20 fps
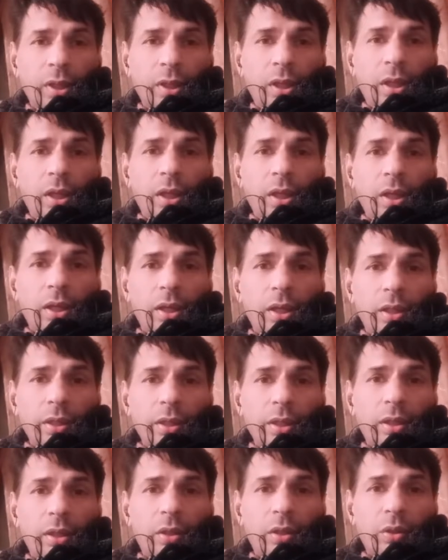Real
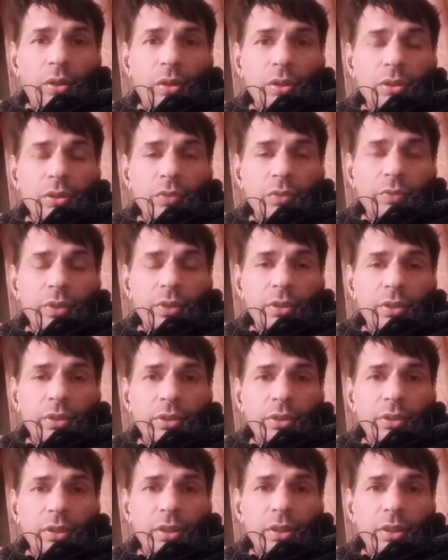cause of
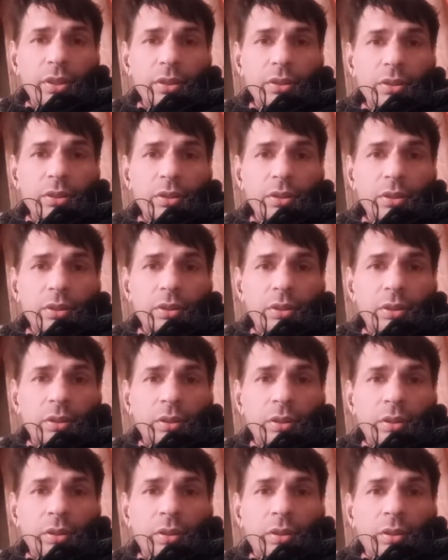extinction is
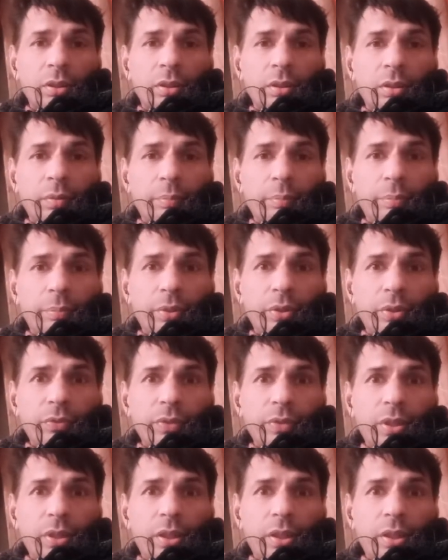profit
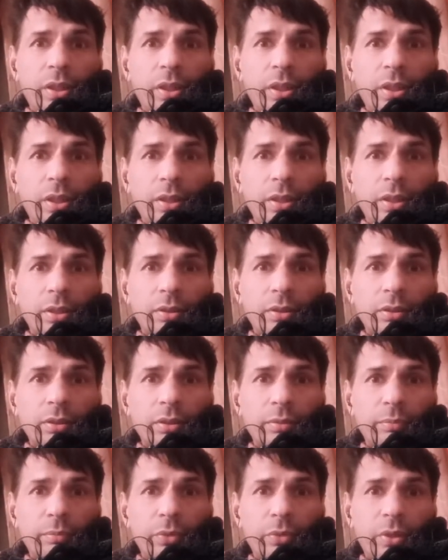gaining
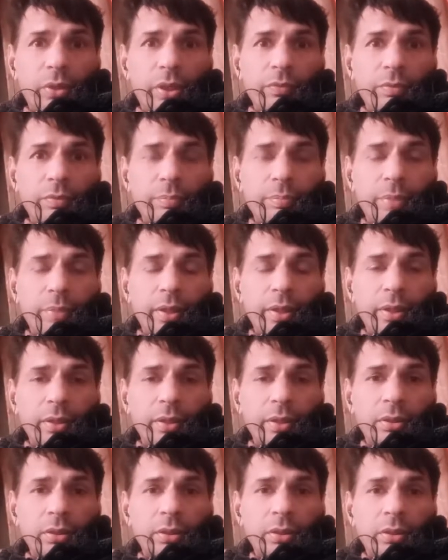motive by
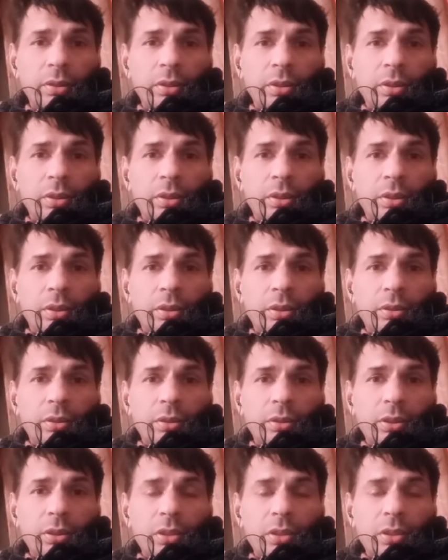
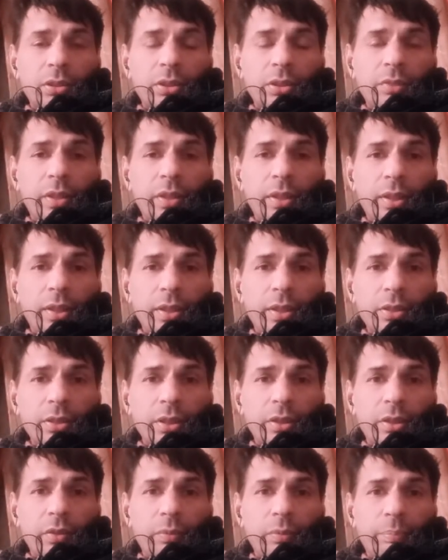church vandalizing
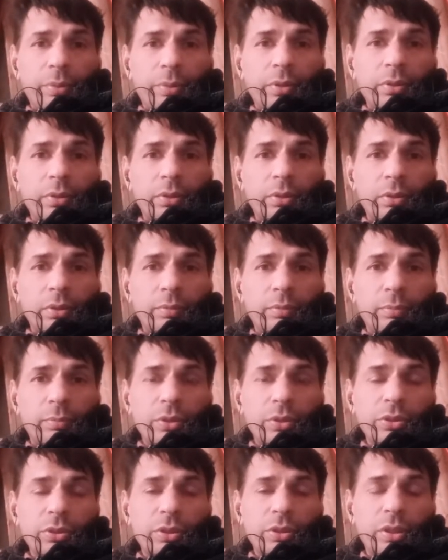group, mosque
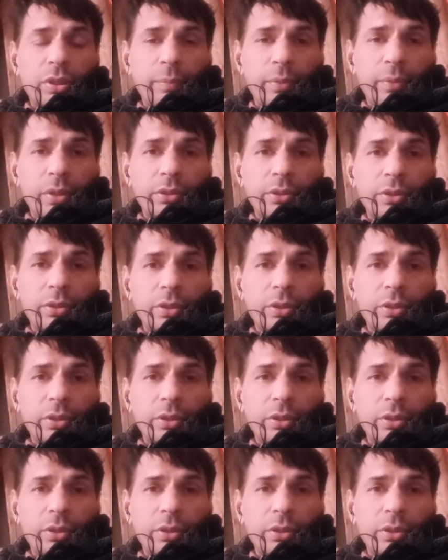demolition group,